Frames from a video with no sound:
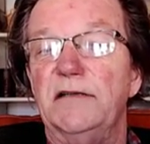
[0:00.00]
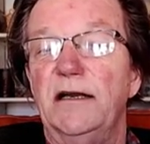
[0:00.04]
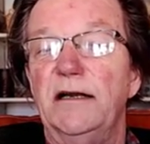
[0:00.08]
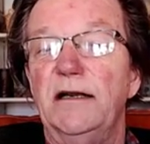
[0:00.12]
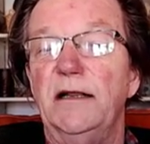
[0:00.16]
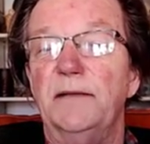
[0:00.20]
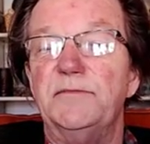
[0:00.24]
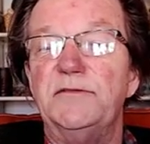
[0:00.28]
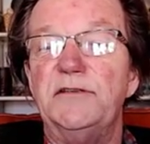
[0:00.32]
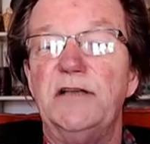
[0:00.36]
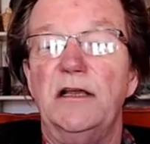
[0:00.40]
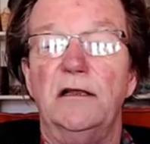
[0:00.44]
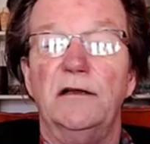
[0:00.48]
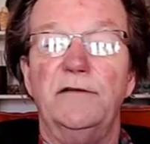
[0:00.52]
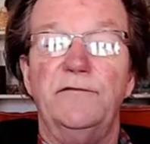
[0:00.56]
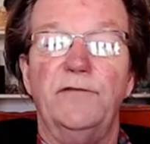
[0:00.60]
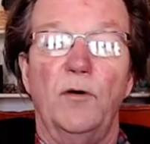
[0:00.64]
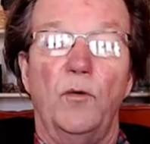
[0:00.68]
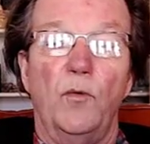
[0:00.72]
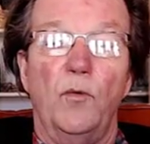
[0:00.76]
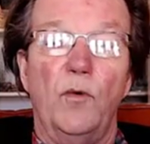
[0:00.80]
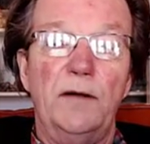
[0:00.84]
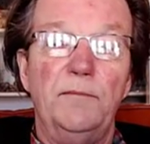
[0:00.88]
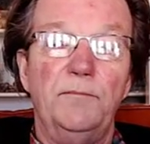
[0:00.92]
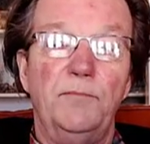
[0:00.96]
Ended up selling for
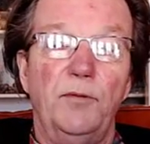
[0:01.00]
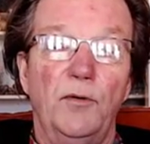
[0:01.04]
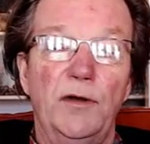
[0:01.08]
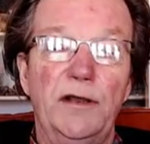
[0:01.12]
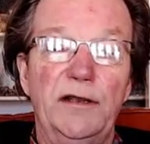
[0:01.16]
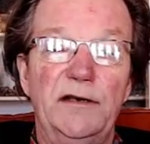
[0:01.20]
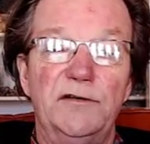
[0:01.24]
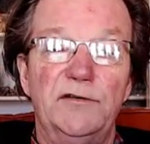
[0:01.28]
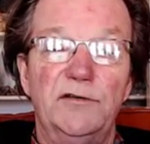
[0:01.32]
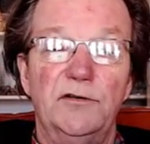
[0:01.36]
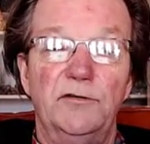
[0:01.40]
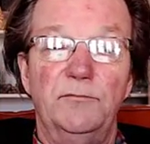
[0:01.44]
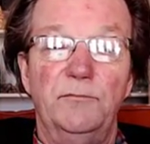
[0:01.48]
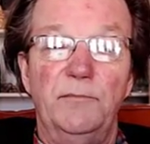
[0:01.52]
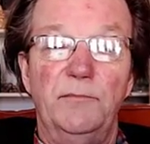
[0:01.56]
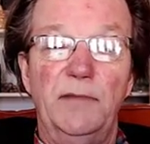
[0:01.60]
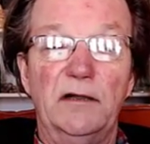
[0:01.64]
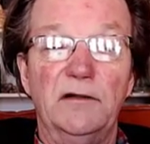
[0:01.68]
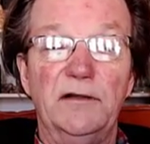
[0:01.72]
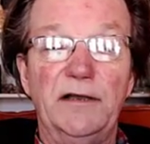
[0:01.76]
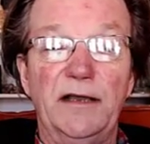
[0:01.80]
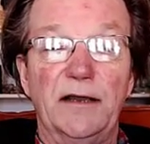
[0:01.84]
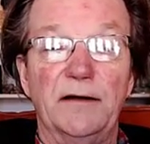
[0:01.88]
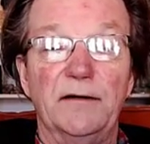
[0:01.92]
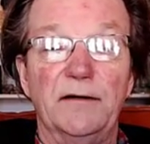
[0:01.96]
$1.2
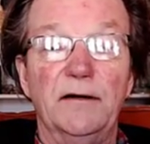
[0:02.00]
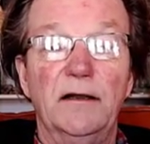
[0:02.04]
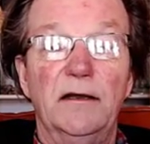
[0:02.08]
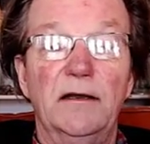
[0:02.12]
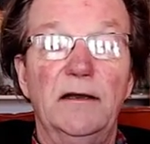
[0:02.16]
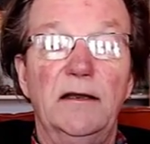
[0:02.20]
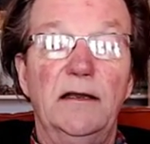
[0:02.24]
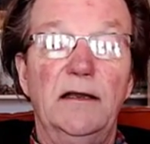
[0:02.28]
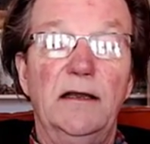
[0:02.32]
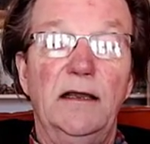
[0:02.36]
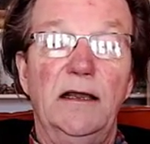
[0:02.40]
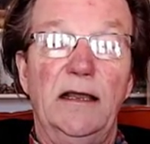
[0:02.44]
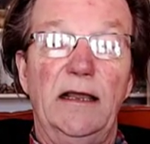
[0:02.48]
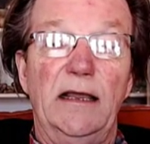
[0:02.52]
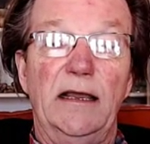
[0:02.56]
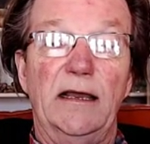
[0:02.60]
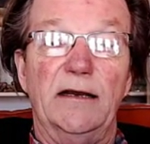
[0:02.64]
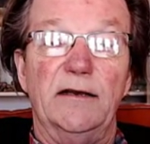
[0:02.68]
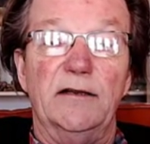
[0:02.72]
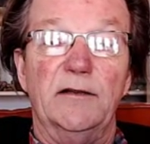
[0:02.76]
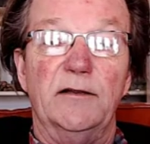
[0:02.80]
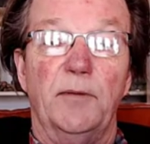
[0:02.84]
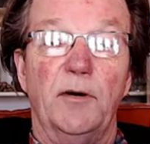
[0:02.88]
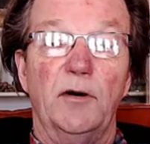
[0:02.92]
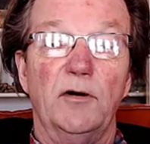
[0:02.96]
million,
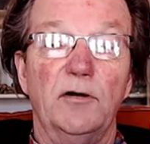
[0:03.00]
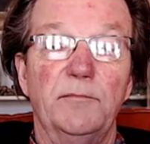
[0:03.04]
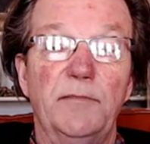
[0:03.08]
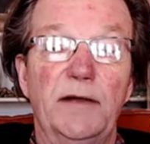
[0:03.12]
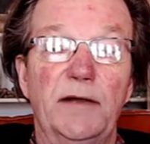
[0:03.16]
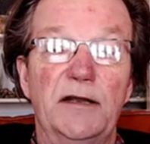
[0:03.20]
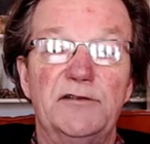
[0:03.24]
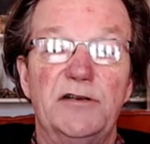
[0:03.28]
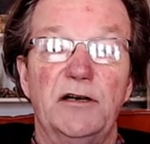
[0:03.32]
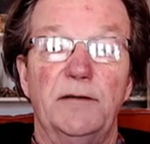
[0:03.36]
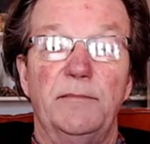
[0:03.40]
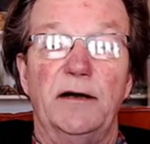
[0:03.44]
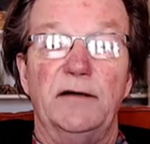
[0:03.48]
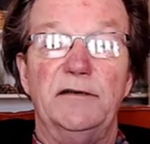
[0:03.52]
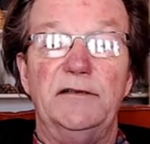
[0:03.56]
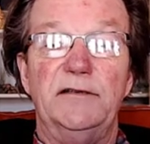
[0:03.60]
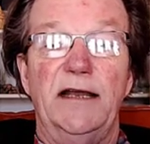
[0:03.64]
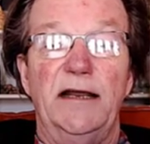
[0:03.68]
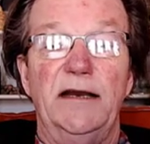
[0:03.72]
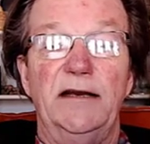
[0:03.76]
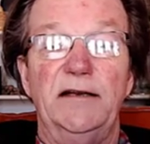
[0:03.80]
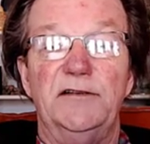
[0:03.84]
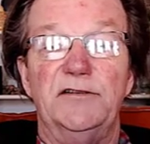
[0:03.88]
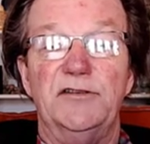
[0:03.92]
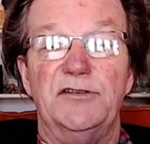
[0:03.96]
and the bowl measured about
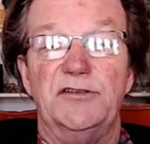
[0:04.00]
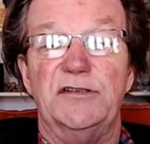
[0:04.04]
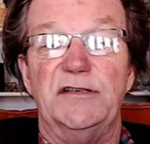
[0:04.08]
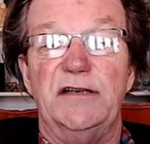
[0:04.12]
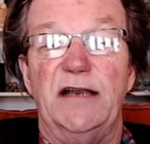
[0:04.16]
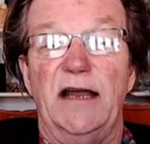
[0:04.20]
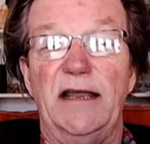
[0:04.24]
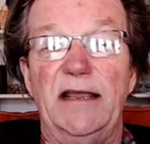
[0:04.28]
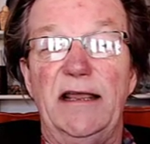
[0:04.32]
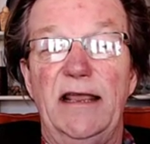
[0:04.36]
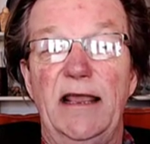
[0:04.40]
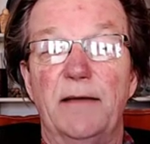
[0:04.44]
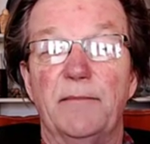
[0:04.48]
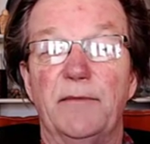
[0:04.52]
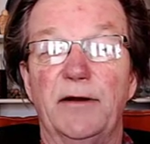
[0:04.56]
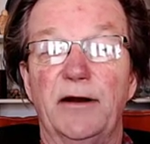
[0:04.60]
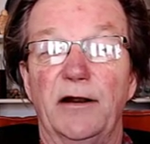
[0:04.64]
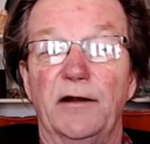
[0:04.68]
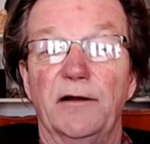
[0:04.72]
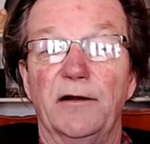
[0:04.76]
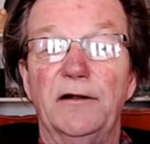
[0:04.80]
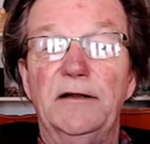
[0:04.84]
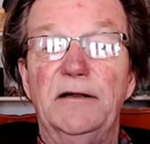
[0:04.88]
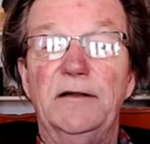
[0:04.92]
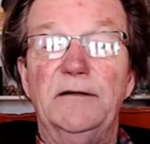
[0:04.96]
10 inches in
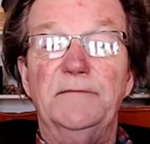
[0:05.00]
diameter.